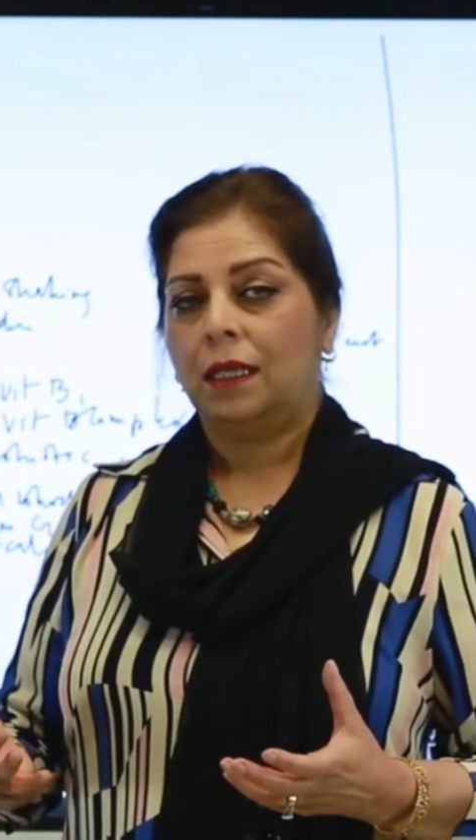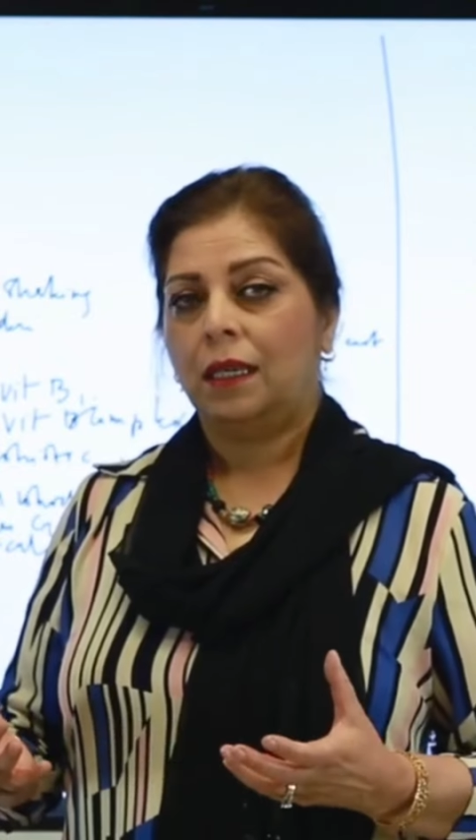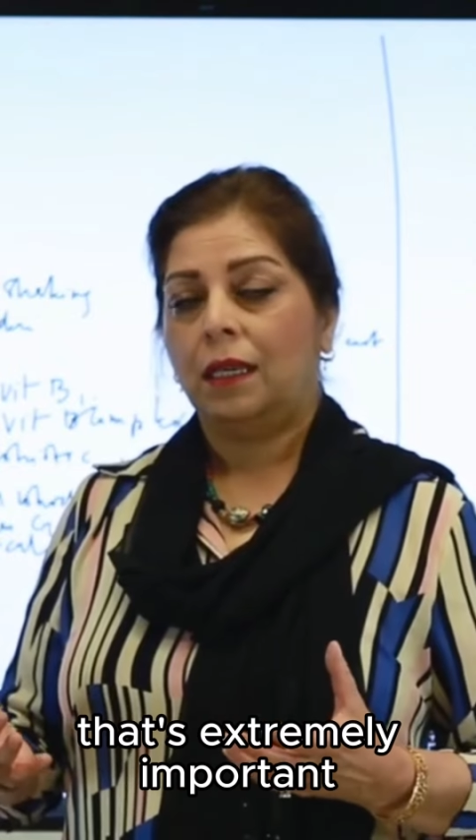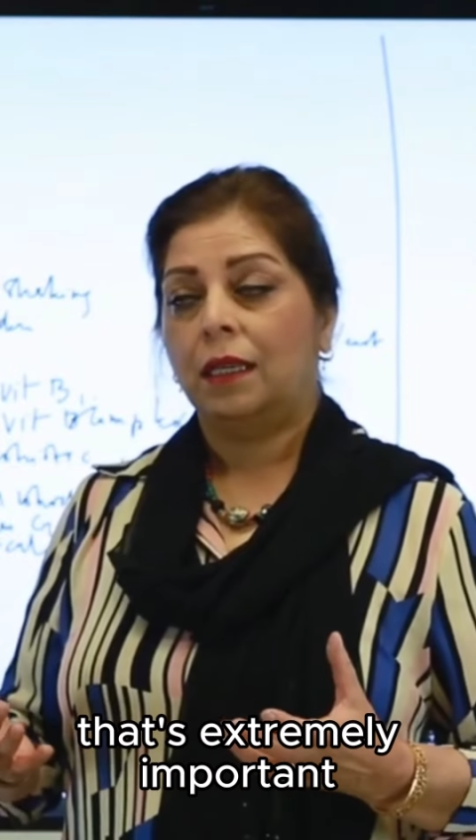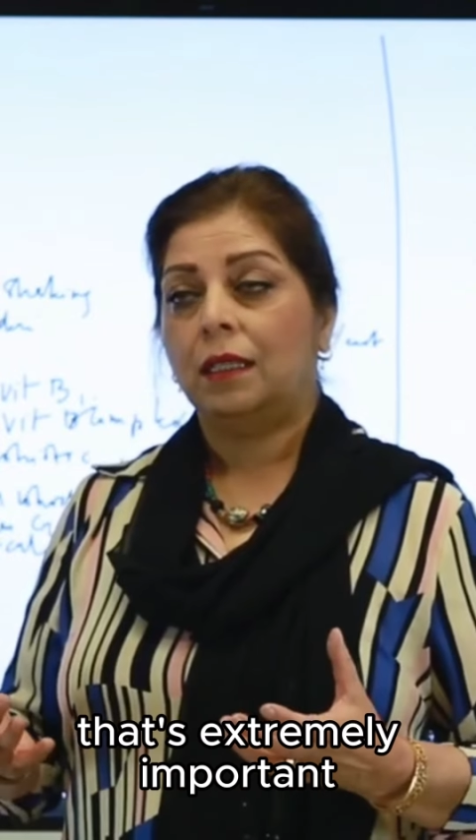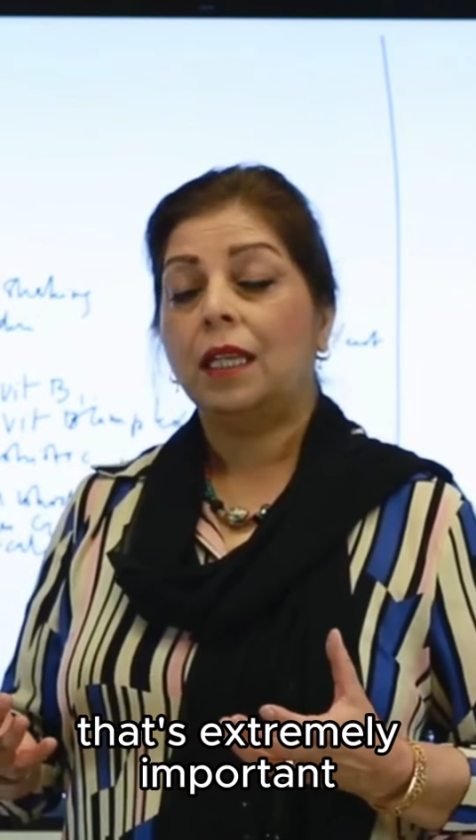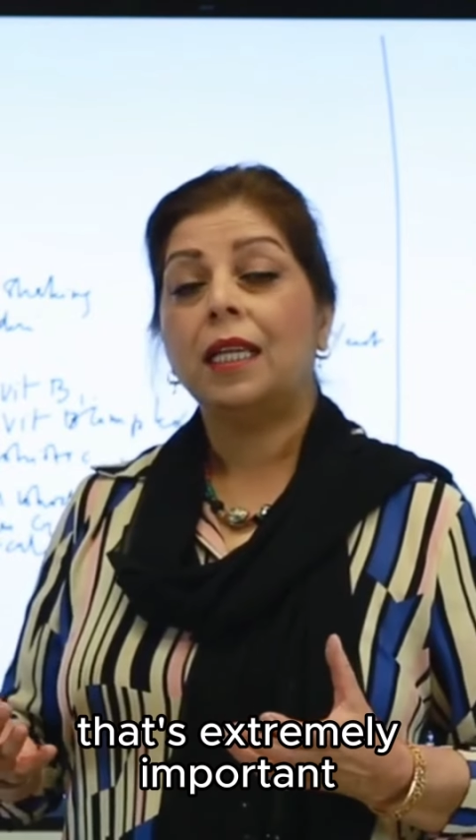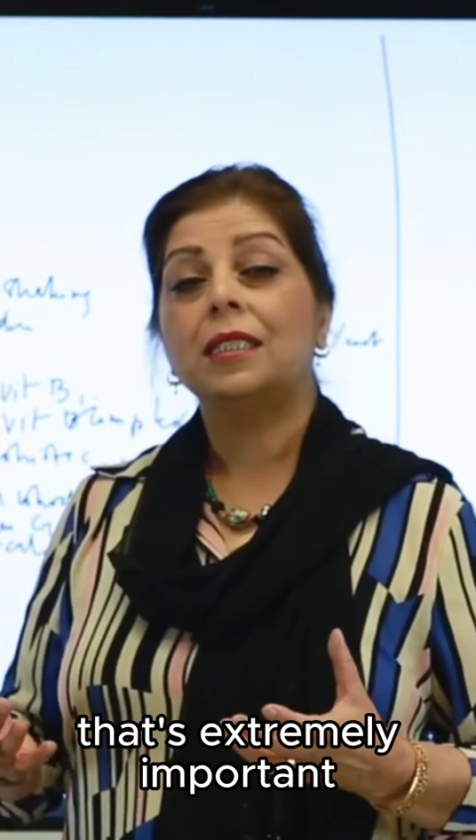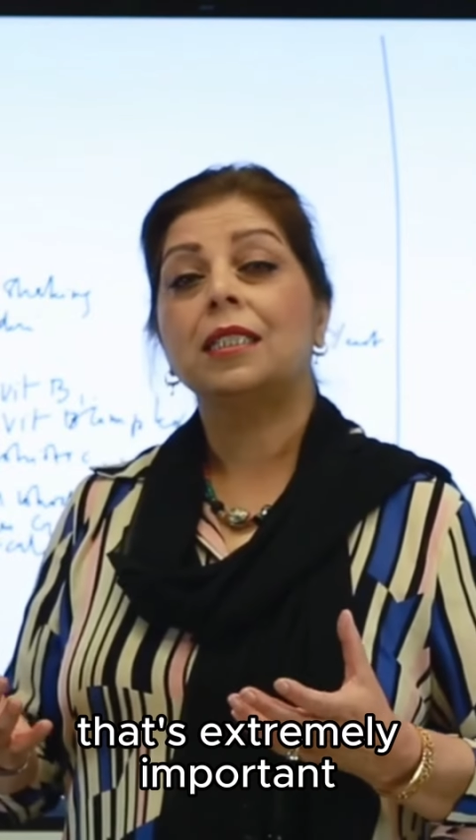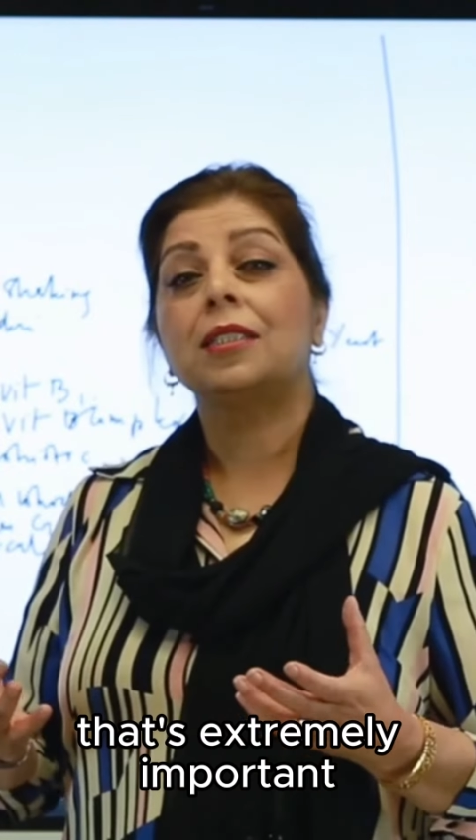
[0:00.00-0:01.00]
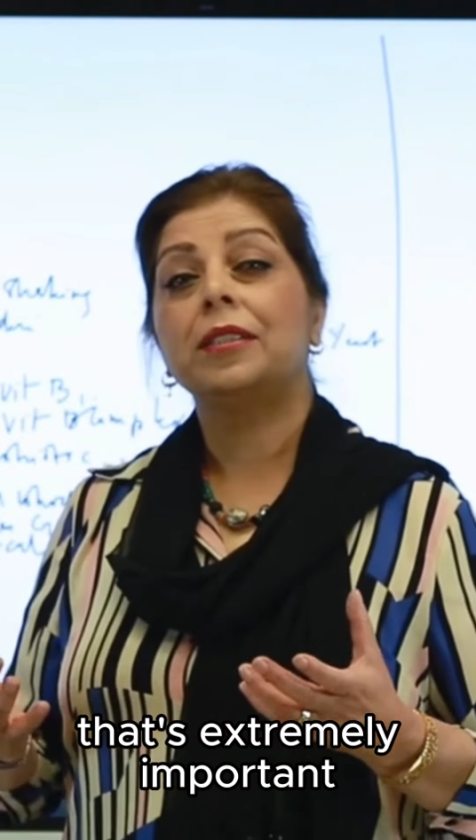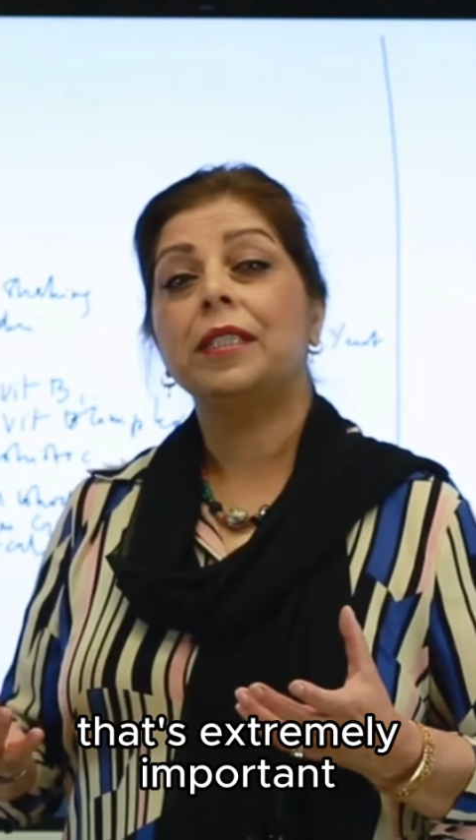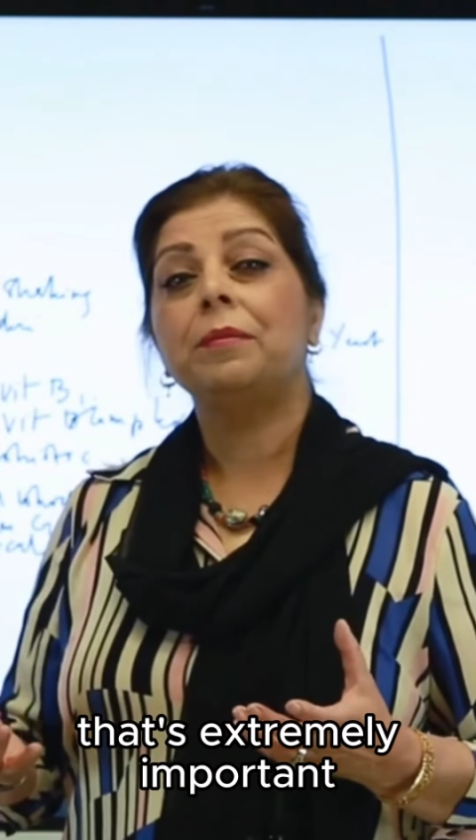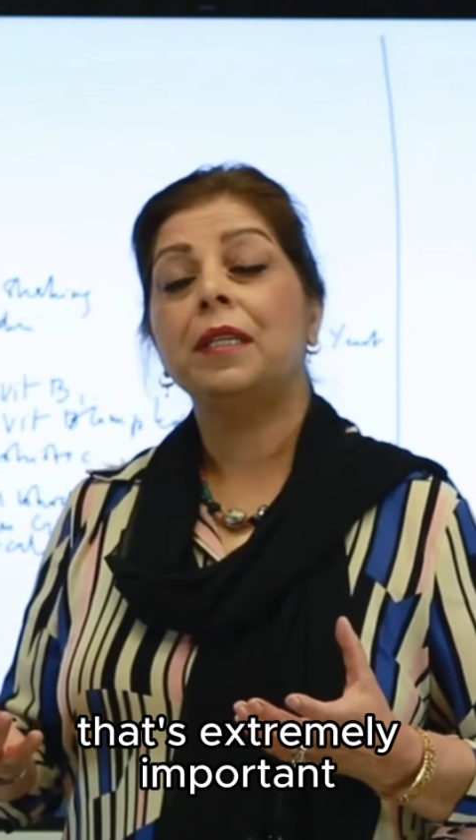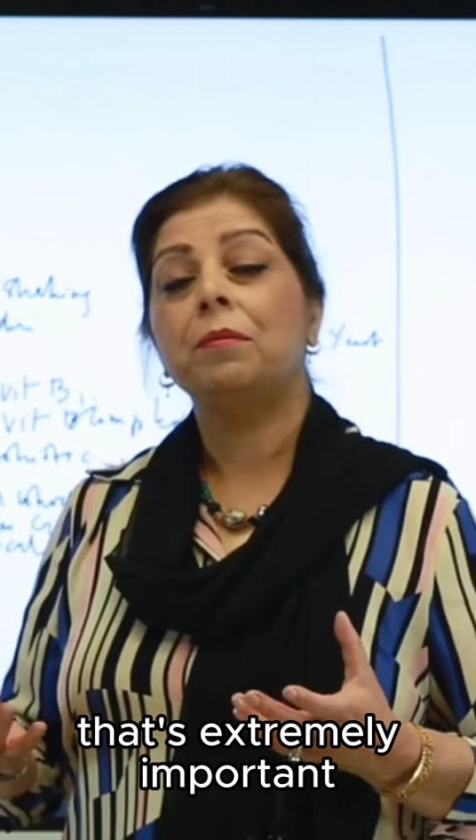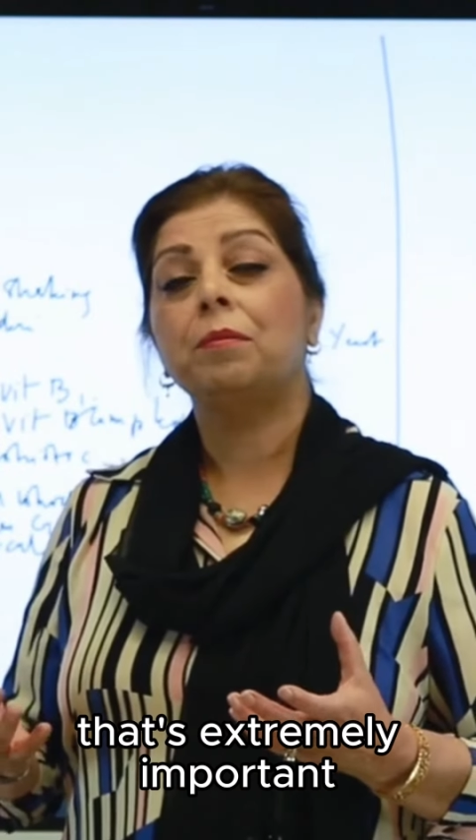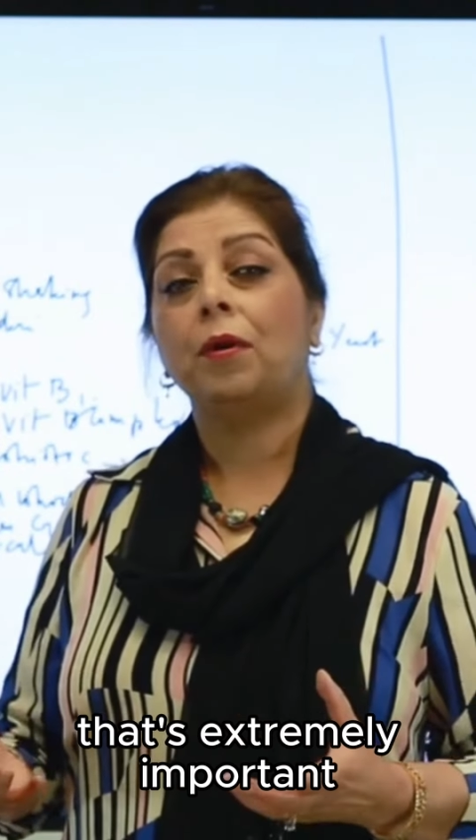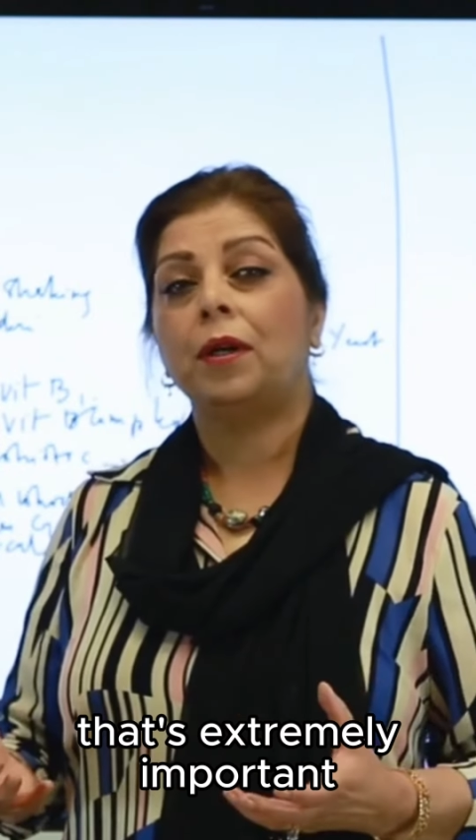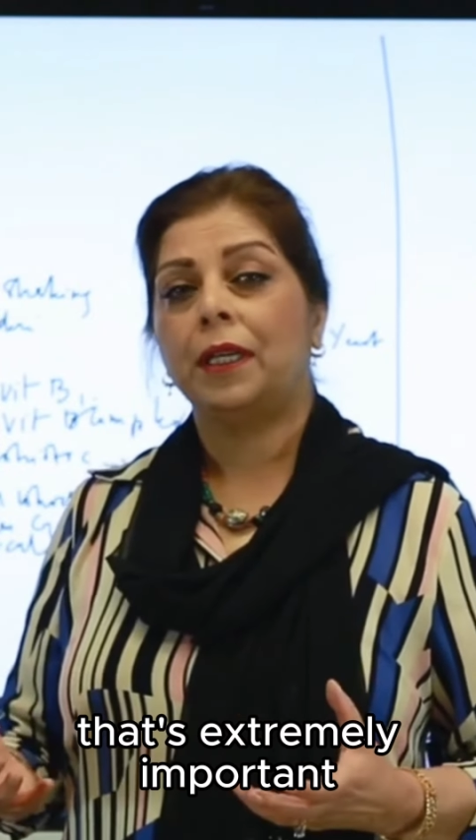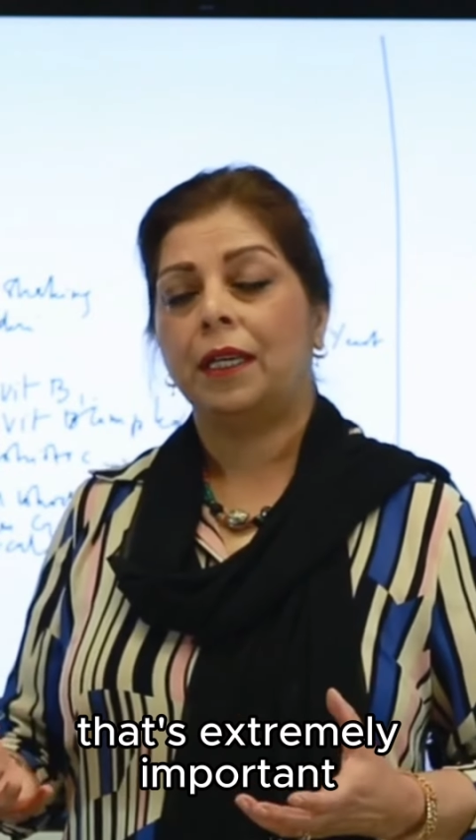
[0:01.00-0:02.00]
Uh, that's extremely
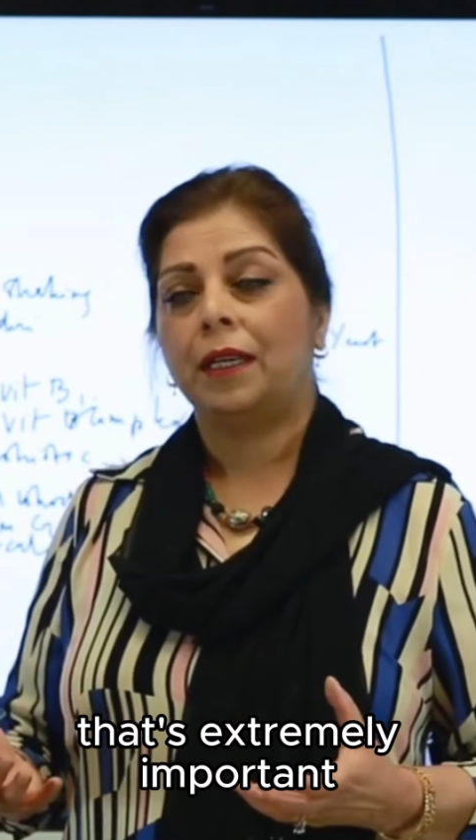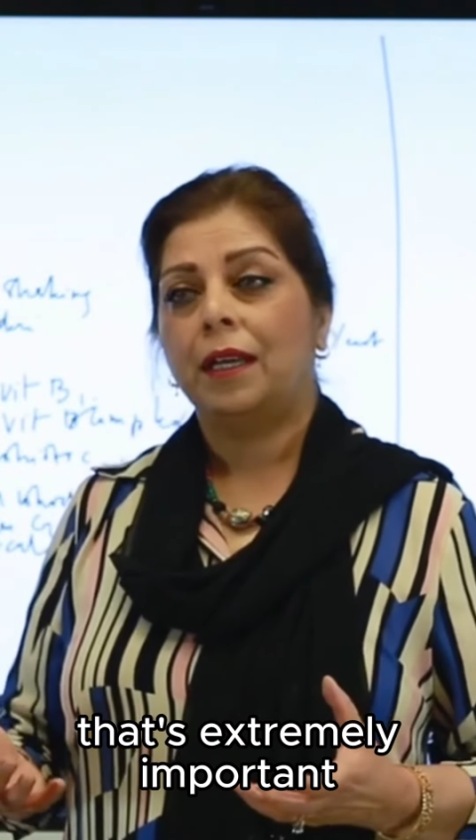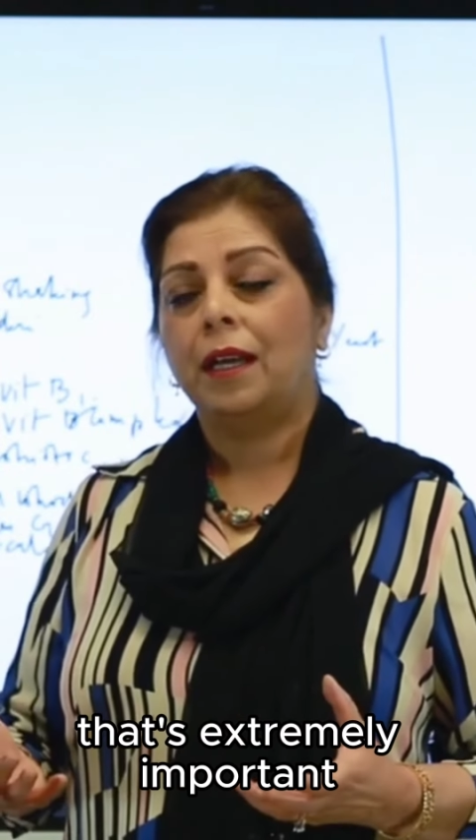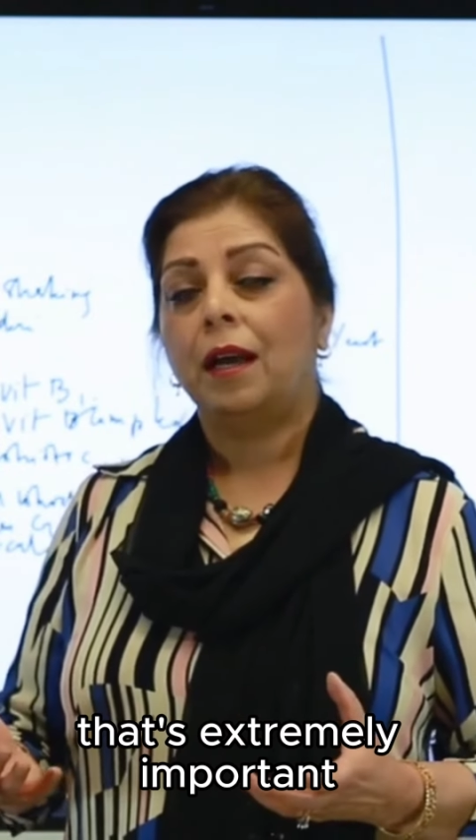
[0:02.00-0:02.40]
important